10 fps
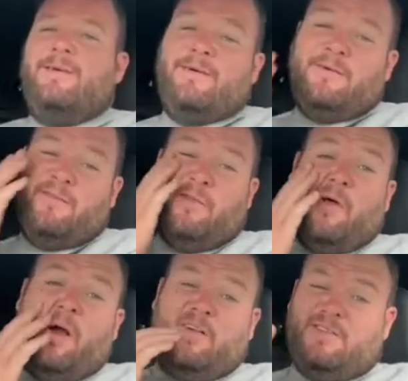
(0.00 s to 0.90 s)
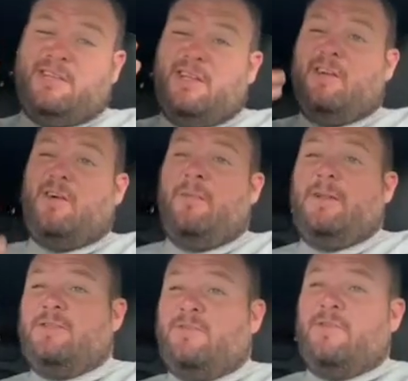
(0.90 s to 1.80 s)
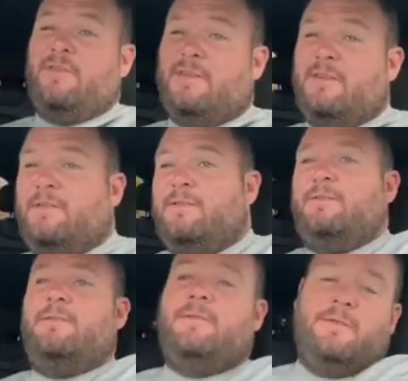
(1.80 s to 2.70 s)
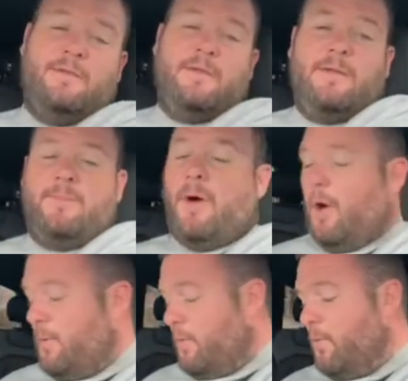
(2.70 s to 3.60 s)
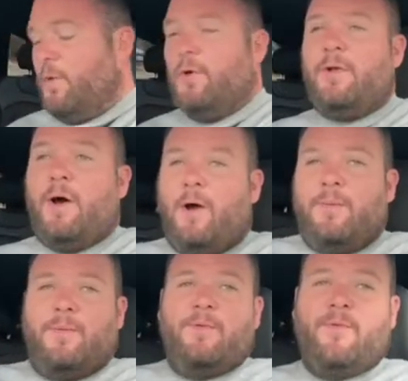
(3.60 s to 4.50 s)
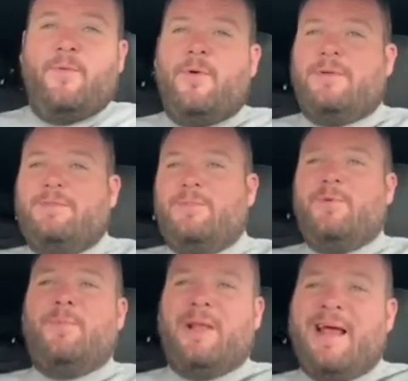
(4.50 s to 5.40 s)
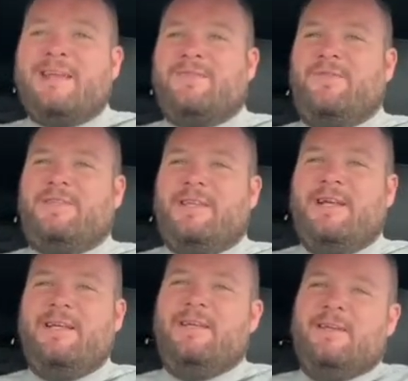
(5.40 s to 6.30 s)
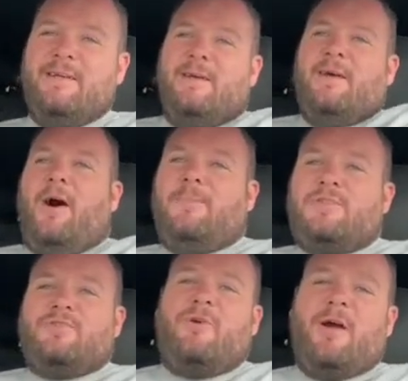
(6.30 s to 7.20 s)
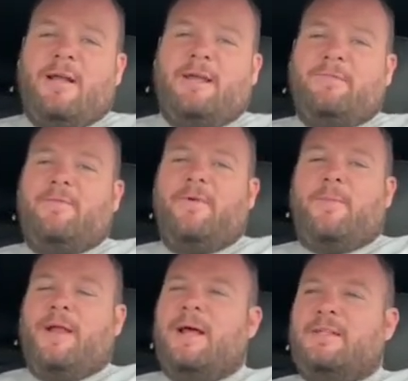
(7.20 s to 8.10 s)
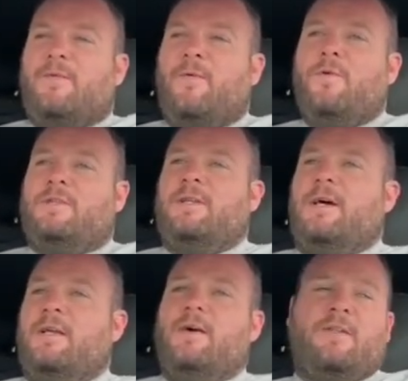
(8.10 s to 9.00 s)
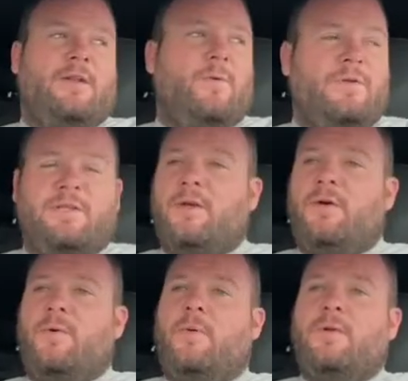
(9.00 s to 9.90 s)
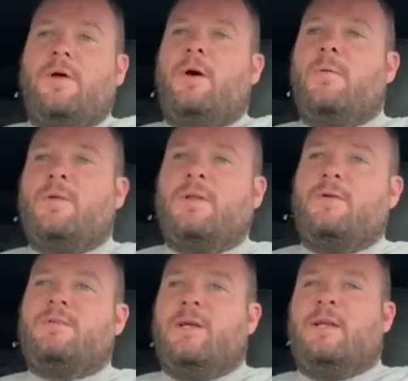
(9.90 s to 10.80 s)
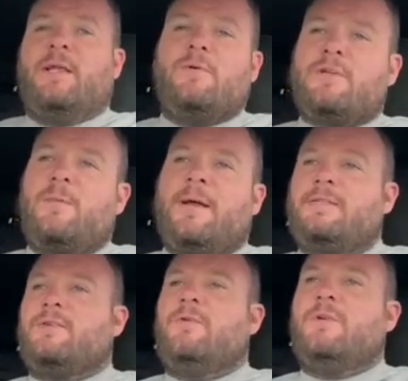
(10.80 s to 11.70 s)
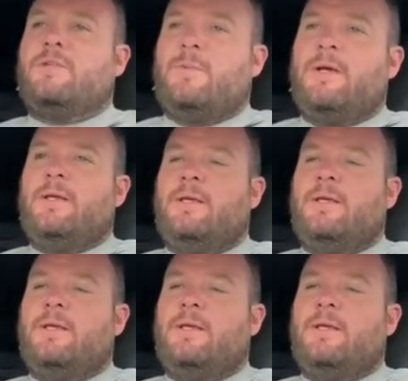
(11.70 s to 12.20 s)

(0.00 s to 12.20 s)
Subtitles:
Not that I can see the comments or anything. I hope you're all good. I hope you've all got some good plans for today. I'm struggling for plans for today. I don't know what to do. I wanna do something. The girls go back to school this week.